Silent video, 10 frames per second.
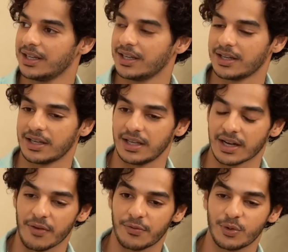yeah. uh,
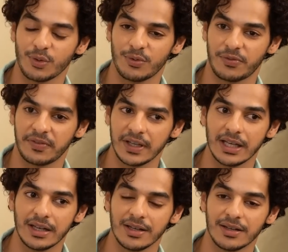enough to
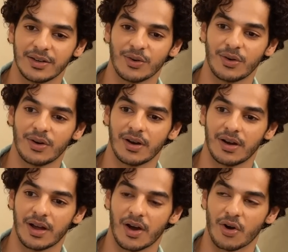feel
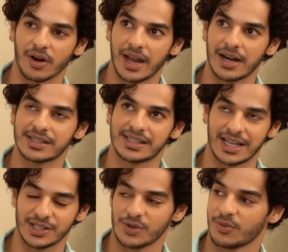or get a
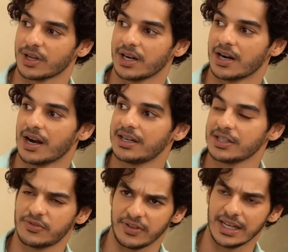sense of what an adult
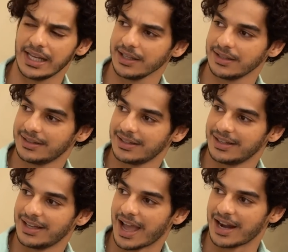is feeling
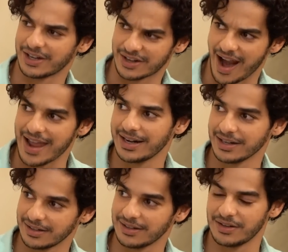and try
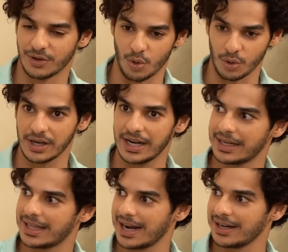and
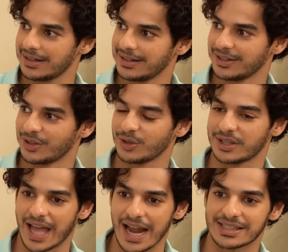correlate that, you know,
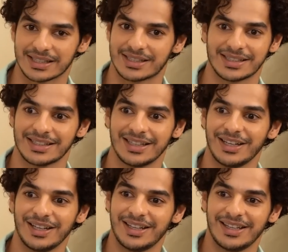that's
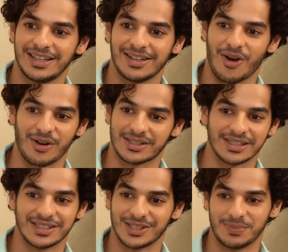honestly,
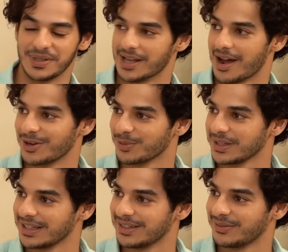it's just bizarre to
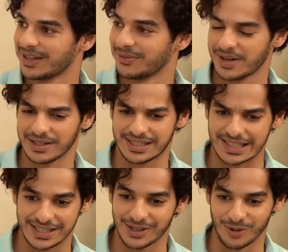me yeah. when when a
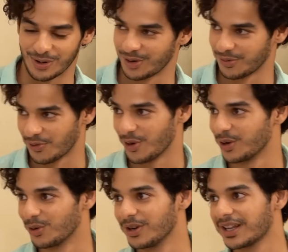six-year-old or a
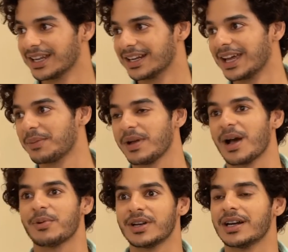four-year-old can like pick
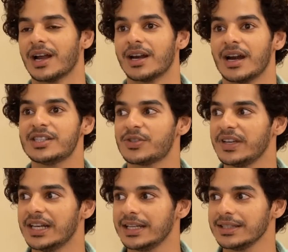up on an adult's
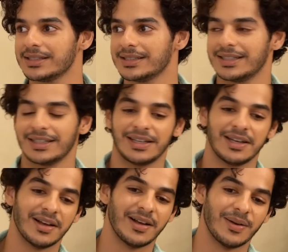feelings. Yeah.
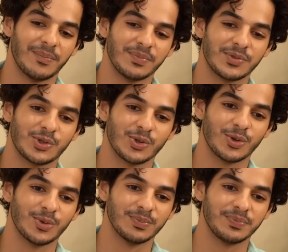Um,
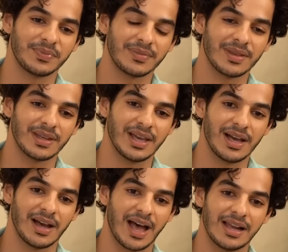so,
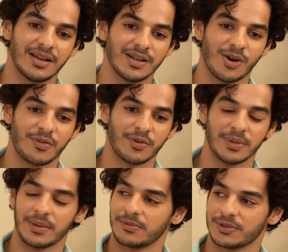yeah, I learn a lot from
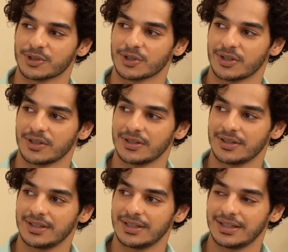them for sure.
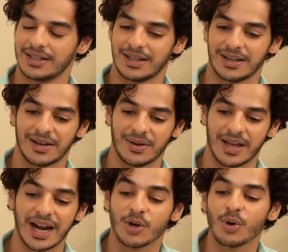Yeah. Uh,
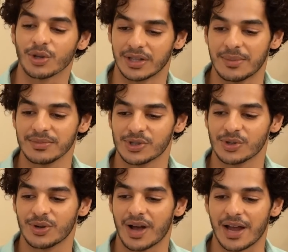and I dote on them,
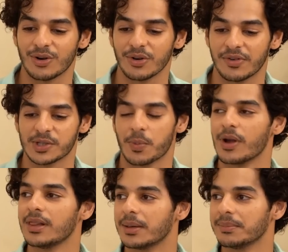so I don't know if I
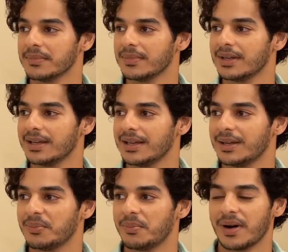spoil them,
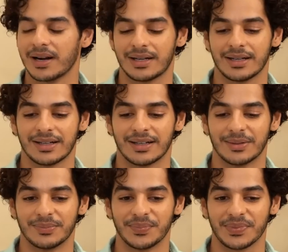but
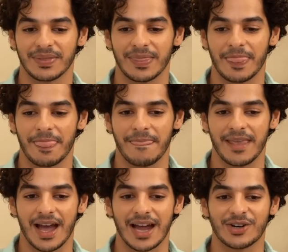um,
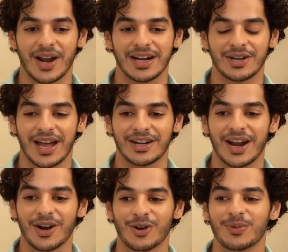yeah, I try I
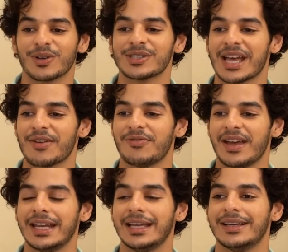try not to because they have
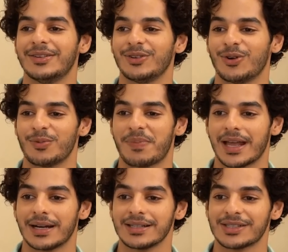very good
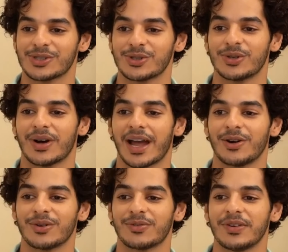parents, so I
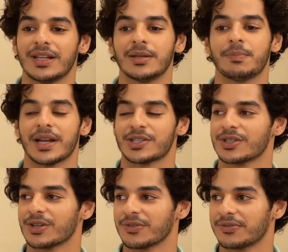don't feel the
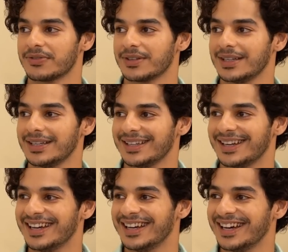pressure of I